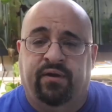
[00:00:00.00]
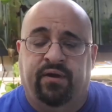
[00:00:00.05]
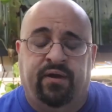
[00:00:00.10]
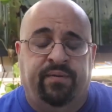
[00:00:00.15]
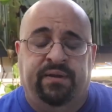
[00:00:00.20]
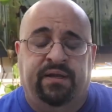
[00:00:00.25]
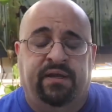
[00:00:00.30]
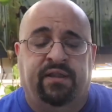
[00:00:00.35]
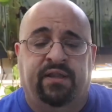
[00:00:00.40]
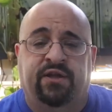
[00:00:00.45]
I
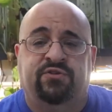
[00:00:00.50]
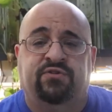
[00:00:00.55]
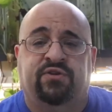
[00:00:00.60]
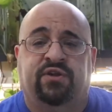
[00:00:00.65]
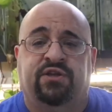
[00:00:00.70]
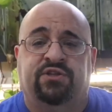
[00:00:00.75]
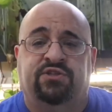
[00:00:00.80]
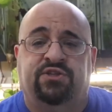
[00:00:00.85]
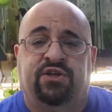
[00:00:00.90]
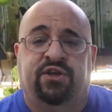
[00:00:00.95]
mean,
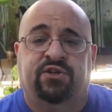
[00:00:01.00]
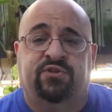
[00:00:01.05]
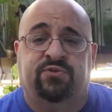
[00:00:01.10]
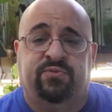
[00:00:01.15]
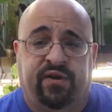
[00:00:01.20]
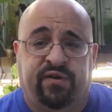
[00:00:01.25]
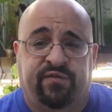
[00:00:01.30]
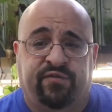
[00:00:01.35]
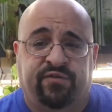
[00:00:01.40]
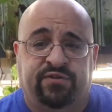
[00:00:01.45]
electric and chairs
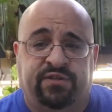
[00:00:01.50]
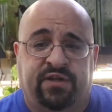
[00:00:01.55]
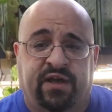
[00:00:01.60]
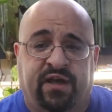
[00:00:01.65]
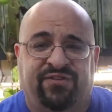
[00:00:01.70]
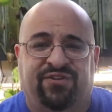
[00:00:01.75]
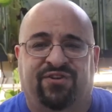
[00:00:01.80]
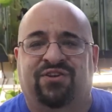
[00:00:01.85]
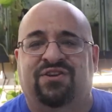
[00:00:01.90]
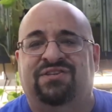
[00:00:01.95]
when I first
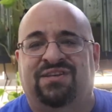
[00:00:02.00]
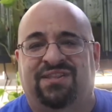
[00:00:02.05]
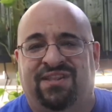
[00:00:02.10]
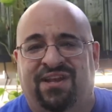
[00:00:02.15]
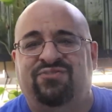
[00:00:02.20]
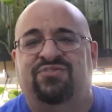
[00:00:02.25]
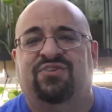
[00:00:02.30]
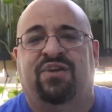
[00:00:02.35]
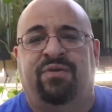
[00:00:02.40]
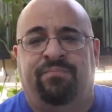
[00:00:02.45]
got there, because
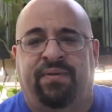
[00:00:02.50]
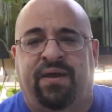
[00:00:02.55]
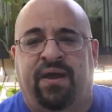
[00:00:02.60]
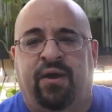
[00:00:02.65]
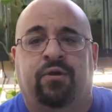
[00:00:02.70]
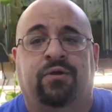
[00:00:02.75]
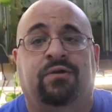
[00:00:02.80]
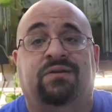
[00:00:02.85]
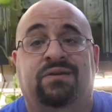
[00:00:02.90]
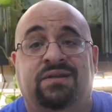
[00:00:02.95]
electric and
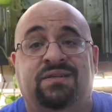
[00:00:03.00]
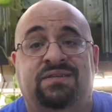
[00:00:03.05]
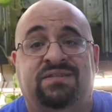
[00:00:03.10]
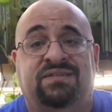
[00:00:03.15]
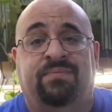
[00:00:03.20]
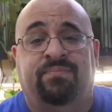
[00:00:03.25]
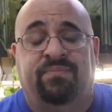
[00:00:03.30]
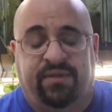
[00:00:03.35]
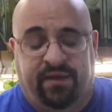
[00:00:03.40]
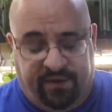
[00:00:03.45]
power,
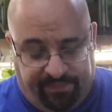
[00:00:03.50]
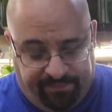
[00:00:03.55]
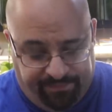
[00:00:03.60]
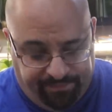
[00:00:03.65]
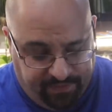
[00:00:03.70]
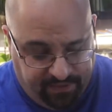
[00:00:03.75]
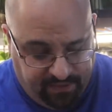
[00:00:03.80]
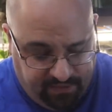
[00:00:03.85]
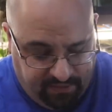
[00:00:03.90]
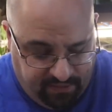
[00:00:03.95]
same thing.
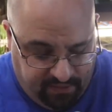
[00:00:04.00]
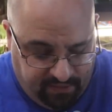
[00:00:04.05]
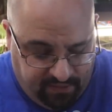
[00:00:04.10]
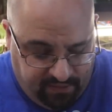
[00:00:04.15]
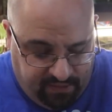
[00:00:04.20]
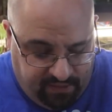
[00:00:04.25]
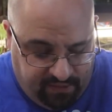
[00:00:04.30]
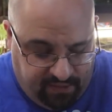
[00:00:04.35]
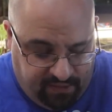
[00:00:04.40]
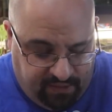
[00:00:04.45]

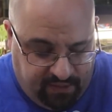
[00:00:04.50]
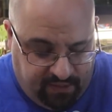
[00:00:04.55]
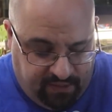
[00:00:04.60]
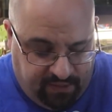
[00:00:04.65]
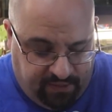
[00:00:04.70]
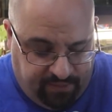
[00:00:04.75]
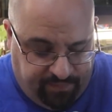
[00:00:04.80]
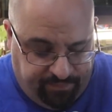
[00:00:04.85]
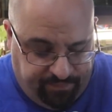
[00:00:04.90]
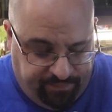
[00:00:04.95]

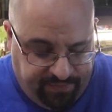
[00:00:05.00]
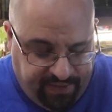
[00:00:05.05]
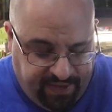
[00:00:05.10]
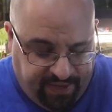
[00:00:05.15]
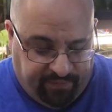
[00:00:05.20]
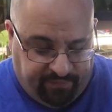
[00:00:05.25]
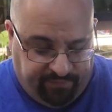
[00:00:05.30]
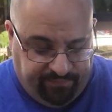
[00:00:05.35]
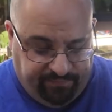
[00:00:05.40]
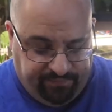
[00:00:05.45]
Um,
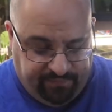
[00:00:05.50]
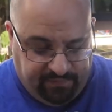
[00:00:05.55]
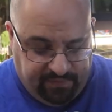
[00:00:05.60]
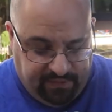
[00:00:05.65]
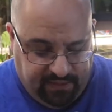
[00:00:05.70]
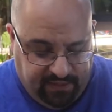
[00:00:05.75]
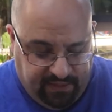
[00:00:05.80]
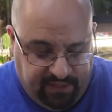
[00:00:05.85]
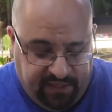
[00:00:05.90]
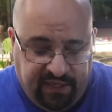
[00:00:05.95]
now,
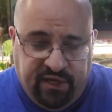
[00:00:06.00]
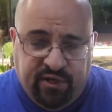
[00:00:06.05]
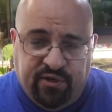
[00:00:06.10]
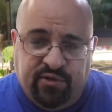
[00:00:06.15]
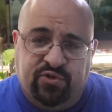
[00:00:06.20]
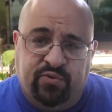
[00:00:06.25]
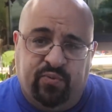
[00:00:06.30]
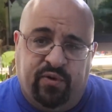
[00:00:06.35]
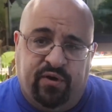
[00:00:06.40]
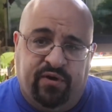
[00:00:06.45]

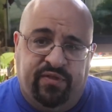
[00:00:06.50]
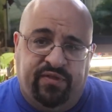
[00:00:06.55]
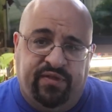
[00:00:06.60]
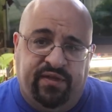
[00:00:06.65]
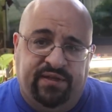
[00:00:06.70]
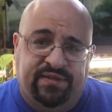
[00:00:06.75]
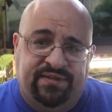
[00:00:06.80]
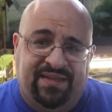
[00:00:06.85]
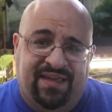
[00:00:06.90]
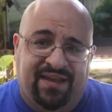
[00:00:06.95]
Here's where
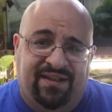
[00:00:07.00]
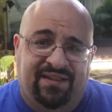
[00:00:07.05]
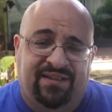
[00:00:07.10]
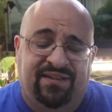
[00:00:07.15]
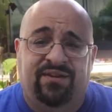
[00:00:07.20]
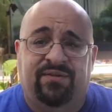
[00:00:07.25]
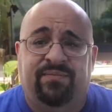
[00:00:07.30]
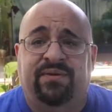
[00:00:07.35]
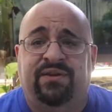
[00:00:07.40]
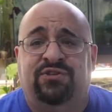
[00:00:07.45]
things get a
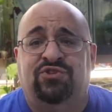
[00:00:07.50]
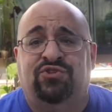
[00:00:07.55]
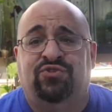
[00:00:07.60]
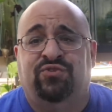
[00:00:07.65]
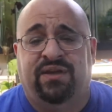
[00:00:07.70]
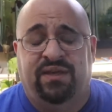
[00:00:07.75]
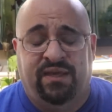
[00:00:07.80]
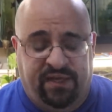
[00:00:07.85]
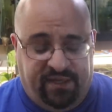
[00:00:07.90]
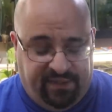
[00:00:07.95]
little bit
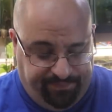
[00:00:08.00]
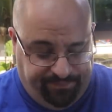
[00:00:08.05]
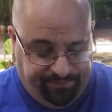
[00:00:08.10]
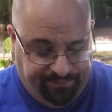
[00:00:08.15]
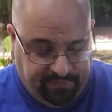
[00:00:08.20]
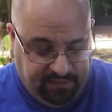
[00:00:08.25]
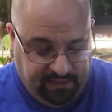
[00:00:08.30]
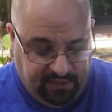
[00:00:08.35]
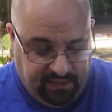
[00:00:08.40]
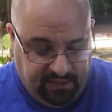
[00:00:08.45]
tricky.
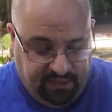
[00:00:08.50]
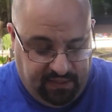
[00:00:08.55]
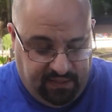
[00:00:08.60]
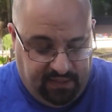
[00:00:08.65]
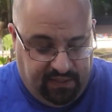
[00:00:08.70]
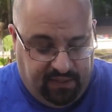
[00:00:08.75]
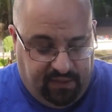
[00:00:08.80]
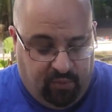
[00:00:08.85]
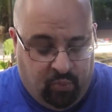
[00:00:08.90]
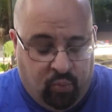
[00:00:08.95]

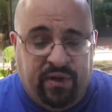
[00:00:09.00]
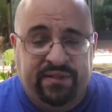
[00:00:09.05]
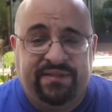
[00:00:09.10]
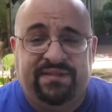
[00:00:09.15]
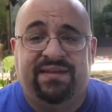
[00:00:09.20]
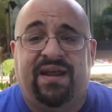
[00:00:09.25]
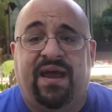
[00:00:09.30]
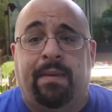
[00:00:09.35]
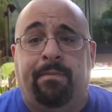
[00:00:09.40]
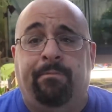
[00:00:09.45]
What
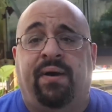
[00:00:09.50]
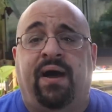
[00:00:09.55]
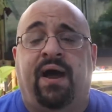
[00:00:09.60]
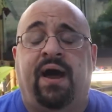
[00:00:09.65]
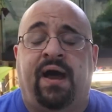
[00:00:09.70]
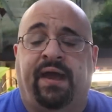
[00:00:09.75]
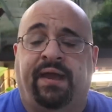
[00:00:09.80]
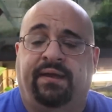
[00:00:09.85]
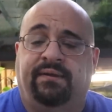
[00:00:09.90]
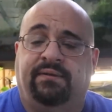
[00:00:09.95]
did I
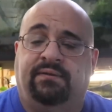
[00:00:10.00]
buy?